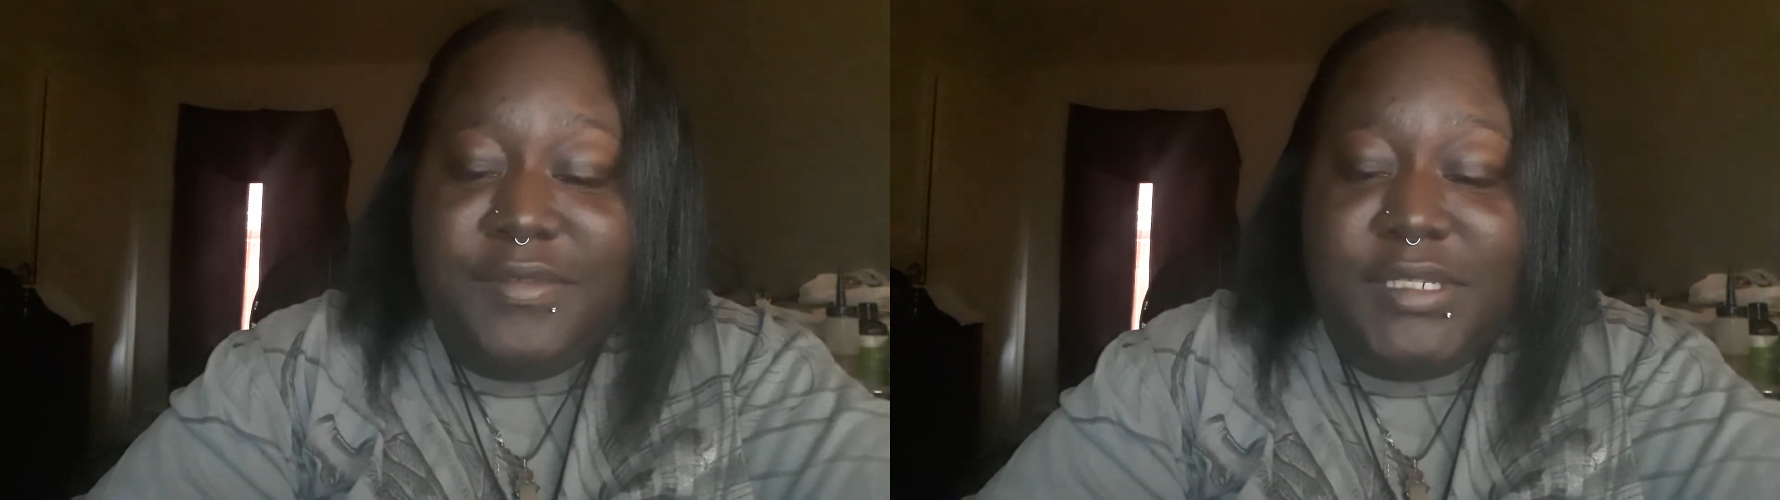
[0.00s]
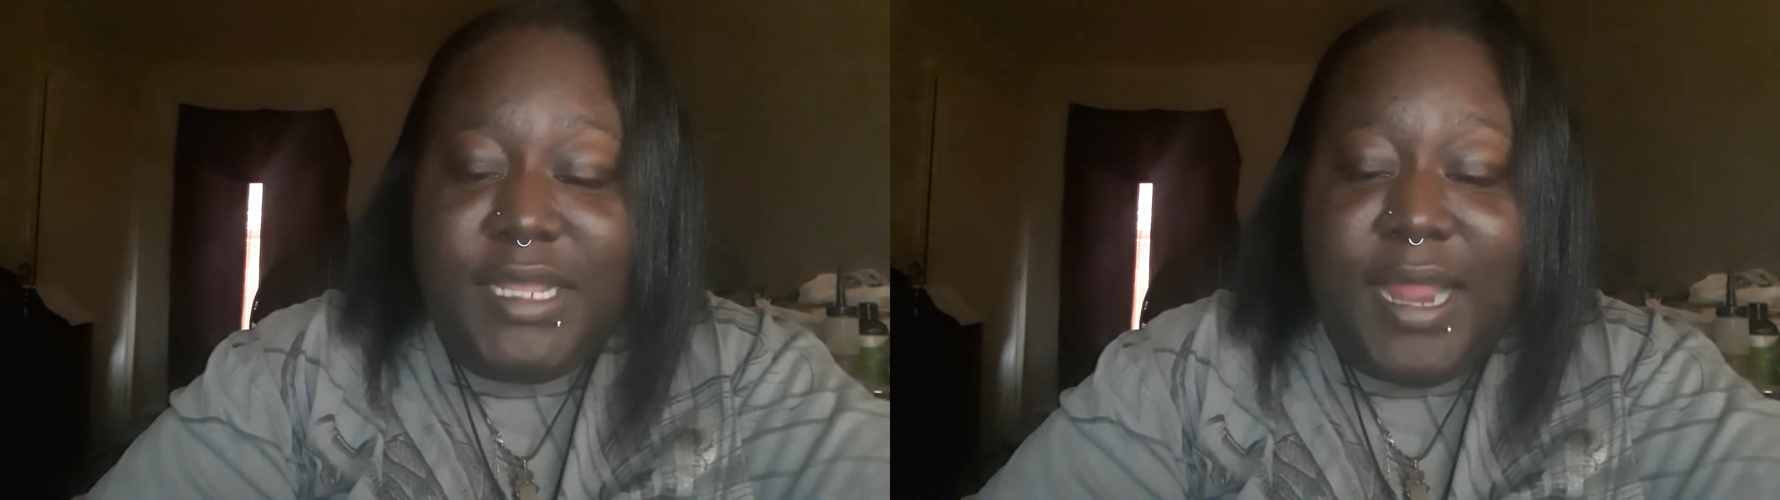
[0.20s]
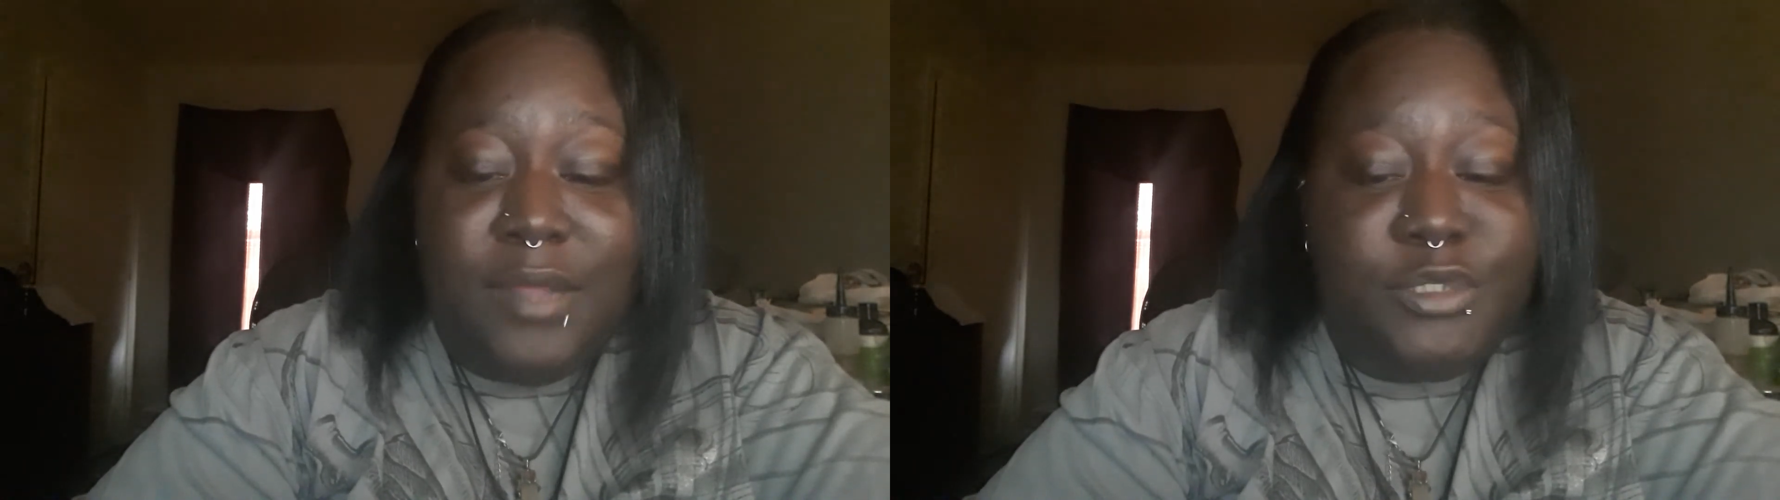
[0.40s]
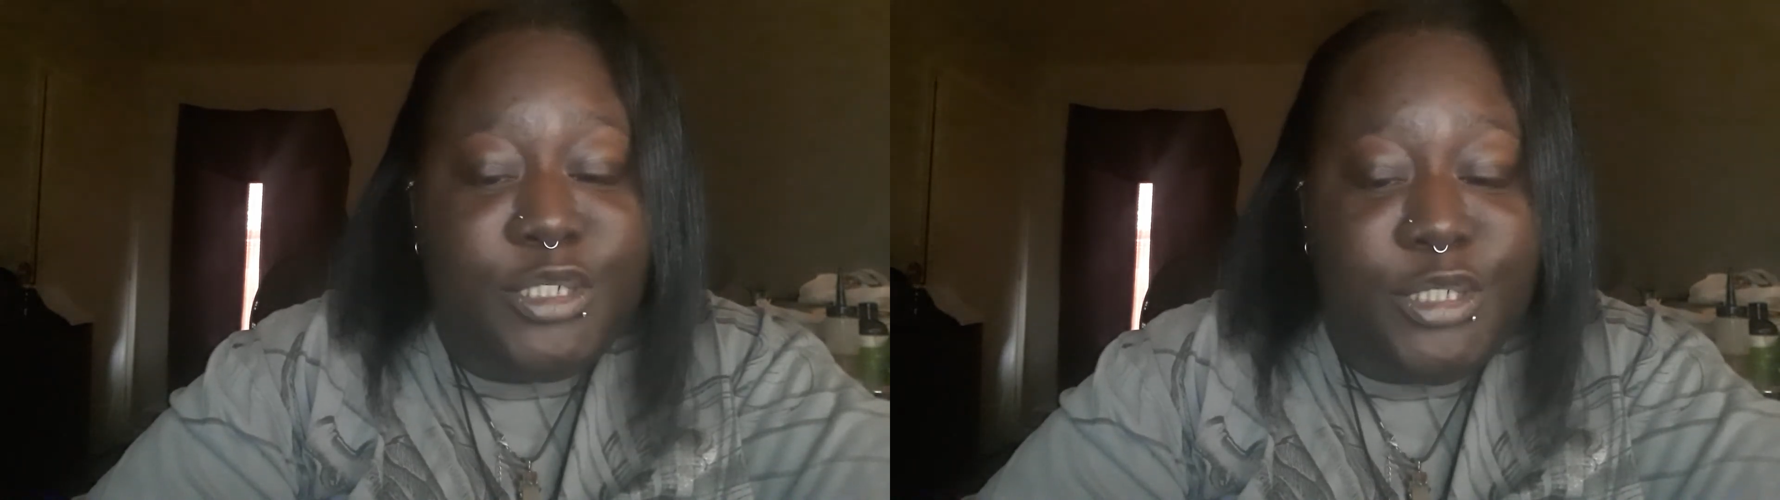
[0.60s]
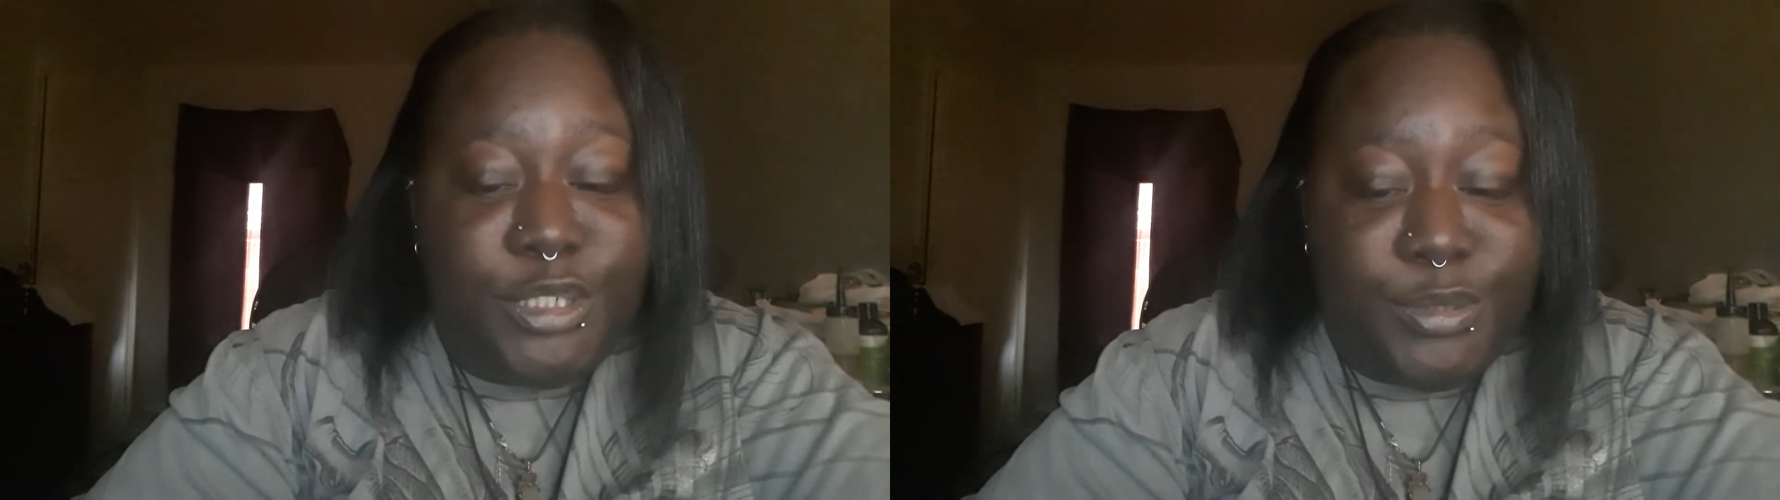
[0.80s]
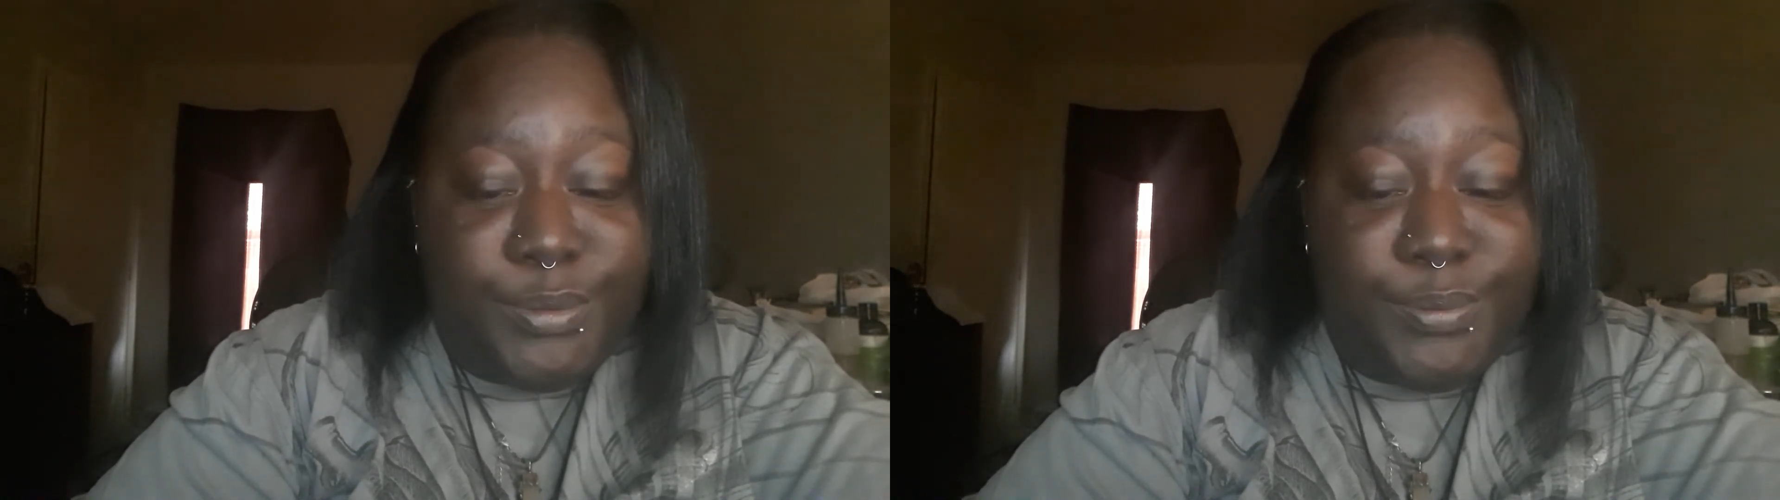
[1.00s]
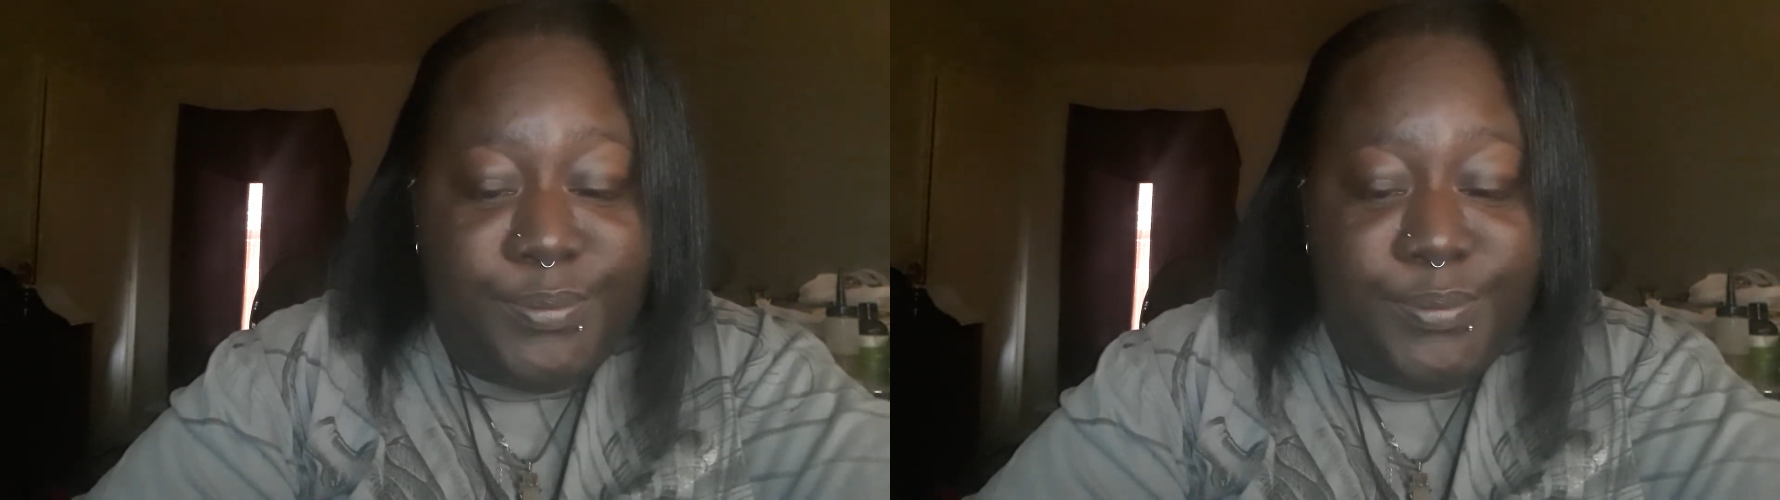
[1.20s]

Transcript: set out to do.